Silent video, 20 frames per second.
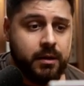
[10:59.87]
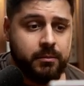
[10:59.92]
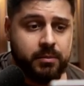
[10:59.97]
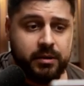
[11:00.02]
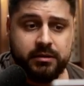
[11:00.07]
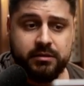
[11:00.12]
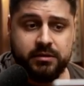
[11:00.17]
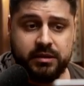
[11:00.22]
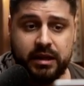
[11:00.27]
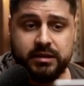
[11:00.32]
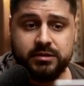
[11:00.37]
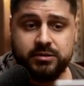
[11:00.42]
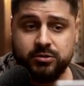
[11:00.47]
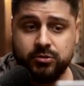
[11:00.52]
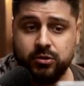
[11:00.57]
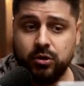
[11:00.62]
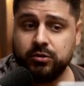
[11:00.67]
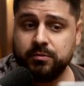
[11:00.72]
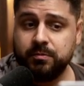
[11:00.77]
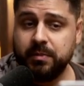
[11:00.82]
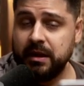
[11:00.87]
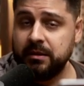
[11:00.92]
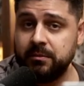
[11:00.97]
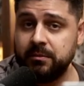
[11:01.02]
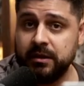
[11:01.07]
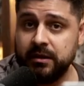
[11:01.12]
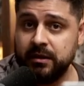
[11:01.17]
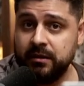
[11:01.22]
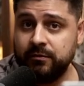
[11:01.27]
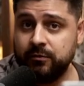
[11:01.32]
But that's not
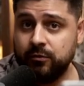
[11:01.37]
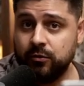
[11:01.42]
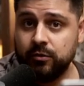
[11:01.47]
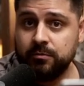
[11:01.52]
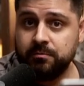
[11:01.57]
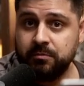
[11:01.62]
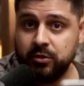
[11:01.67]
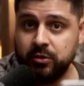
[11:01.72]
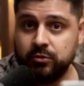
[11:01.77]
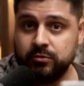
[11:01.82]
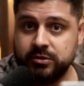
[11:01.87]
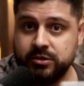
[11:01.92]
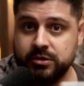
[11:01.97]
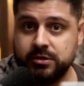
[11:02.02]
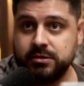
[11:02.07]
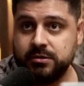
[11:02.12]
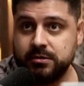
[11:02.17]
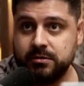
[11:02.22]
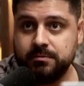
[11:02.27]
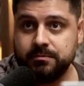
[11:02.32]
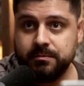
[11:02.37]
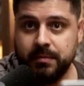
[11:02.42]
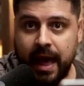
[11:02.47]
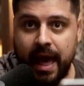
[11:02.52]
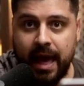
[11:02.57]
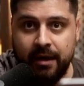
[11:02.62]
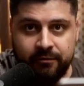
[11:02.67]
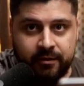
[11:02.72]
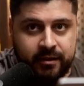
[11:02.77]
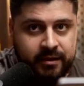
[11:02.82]
money for, you know, just
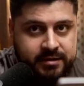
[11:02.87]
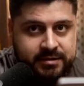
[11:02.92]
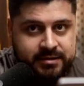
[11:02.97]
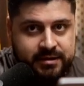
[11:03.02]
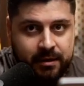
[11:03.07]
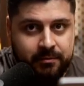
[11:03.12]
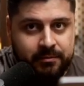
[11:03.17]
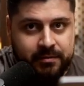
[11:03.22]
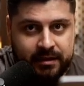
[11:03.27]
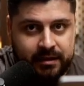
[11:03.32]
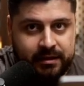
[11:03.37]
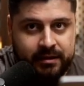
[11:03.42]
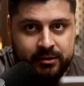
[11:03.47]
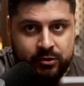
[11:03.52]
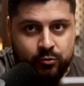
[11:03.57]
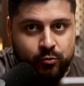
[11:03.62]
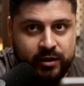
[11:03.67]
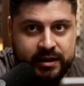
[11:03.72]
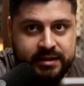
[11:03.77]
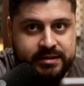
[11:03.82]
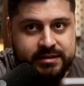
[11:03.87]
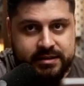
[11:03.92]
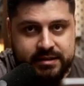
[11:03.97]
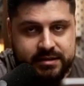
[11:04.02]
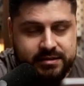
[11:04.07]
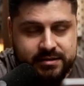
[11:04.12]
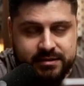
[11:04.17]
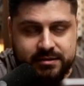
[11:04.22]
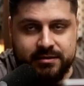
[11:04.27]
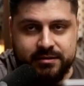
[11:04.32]
having something to
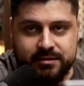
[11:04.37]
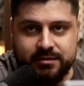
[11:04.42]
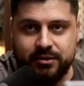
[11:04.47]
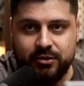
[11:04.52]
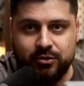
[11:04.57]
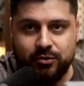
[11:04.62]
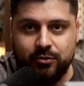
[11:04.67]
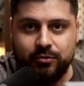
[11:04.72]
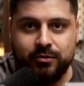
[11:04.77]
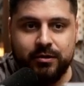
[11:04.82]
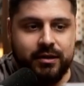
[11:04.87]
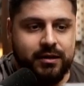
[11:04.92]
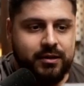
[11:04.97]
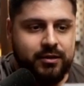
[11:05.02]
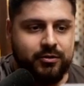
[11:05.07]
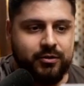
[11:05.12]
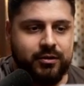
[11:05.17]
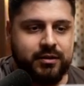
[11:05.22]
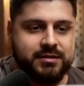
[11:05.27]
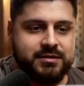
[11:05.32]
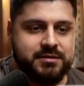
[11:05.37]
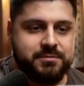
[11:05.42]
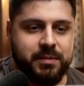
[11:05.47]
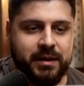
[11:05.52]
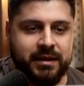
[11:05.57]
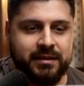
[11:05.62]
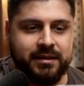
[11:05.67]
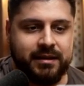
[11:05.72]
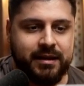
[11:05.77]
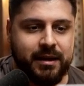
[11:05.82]
exist. You know, you can
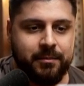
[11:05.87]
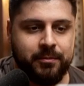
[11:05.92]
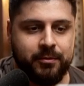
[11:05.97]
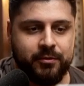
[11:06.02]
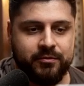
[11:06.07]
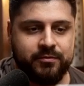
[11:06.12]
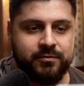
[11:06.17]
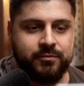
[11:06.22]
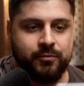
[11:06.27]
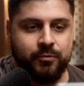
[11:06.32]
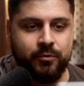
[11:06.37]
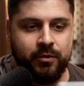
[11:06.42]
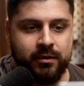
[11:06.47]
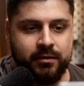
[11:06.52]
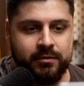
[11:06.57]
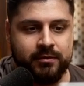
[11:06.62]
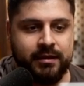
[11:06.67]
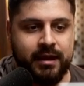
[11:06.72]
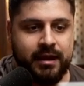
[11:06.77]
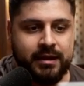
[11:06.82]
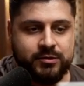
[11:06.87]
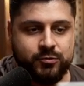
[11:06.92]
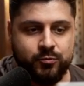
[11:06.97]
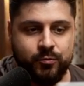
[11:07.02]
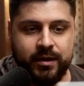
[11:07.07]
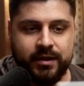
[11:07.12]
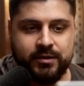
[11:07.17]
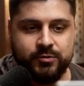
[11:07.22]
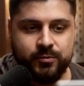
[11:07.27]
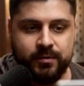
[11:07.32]
spend a couple of uh, days,
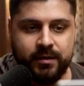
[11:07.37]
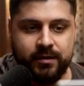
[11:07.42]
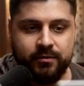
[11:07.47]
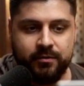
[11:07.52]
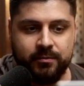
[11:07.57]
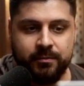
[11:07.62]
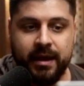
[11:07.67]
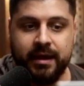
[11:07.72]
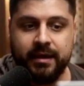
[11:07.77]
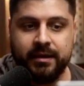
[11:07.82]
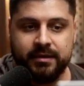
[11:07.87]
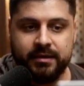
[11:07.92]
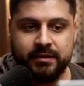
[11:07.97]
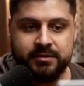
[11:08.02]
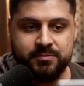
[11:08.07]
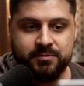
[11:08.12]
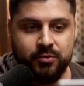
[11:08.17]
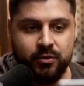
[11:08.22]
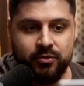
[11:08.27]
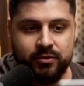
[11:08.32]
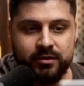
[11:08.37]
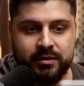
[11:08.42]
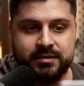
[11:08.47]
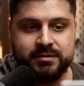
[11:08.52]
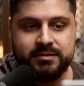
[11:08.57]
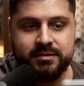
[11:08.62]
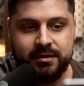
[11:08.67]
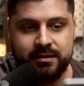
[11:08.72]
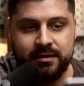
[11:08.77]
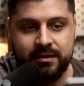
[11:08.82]
weeks, whatever, making this product
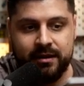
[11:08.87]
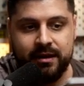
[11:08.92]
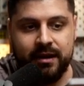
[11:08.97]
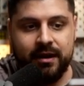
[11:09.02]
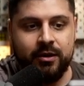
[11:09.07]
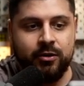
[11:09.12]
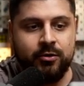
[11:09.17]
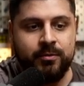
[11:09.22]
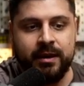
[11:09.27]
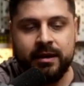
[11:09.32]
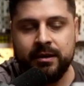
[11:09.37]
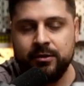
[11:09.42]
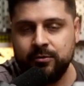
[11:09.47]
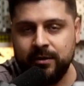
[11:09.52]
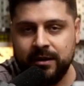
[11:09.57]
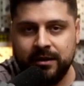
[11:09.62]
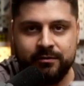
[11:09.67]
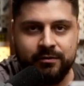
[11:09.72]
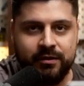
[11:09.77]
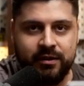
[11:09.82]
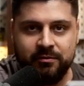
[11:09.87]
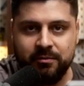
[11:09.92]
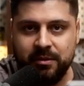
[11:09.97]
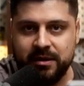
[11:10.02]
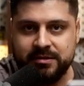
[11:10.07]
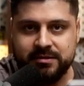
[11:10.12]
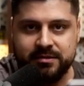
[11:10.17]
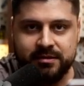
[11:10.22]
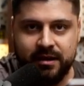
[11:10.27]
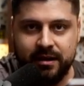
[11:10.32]
and suddenly making 25
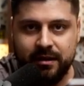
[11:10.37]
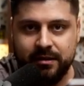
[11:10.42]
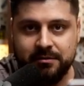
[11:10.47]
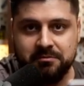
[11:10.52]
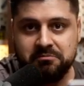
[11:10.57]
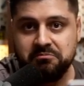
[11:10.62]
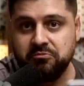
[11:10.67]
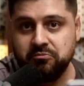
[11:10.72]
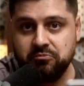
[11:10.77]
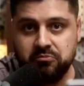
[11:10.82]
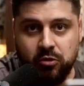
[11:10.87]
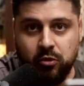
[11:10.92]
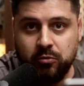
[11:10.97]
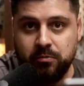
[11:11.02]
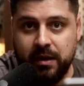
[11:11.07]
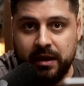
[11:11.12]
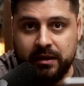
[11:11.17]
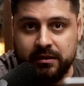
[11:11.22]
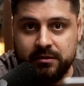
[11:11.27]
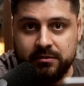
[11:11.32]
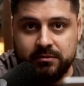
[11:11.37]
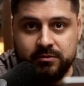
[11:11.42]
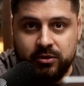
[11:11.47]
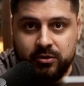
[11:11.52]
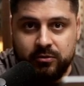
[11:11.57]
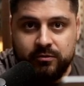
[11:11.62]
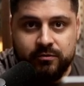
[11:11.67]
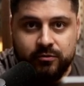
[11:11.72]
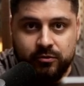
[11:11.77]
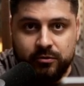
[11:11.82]
bucks a day. Not bad,
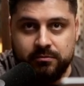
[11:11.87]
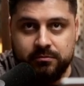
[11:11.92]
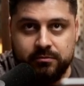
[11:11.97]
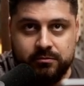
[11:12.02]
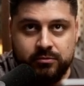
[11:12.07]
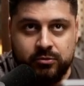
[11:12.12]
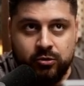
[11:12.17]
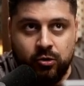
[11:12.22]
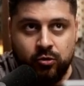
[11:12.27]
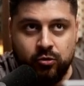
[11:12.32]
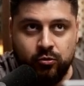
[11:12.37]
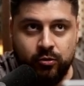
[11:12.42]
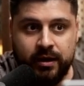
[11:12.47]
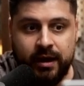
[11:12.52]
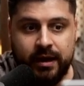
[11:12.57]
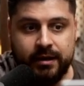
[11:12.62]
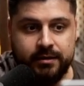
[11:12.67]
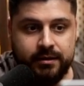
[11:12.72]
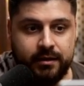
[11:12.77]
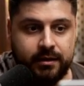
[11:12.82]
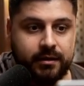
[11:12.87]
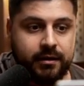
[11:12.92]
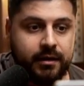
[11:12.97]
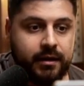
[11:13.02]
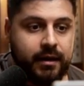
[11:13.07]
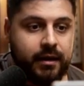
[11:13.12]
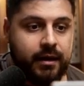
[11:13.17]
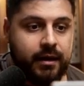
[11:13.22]
you know, for not doing anything